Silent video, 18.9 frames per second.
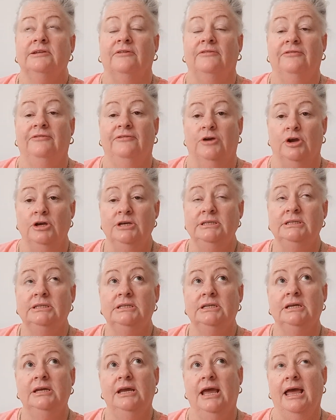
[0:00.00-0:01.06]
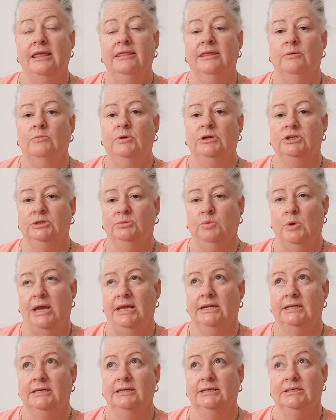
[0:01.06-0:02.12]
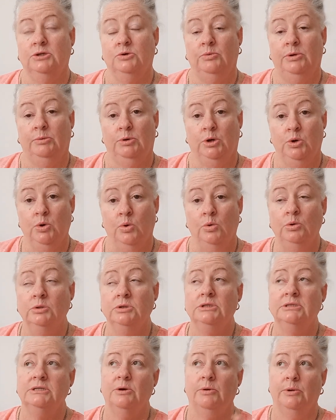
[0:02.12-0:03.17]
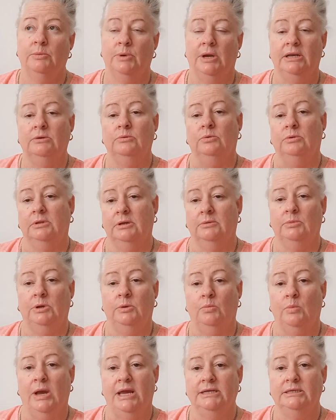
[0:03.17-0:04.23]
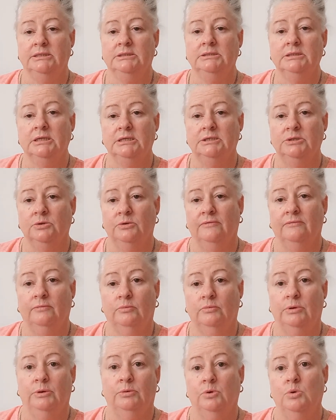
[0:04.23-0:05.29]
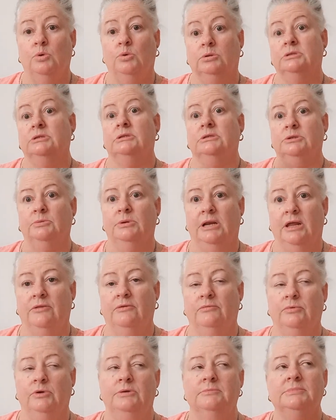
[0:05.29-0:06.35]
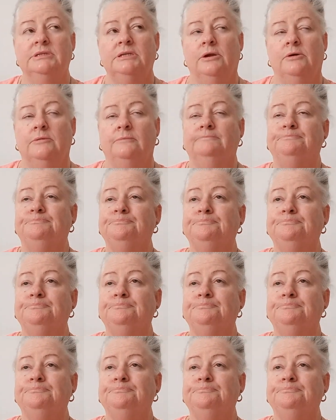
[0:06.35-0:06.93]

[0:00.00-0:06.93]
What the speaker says: first, and then we just waited until we were called. So we went and then we waited until we were called into another room. So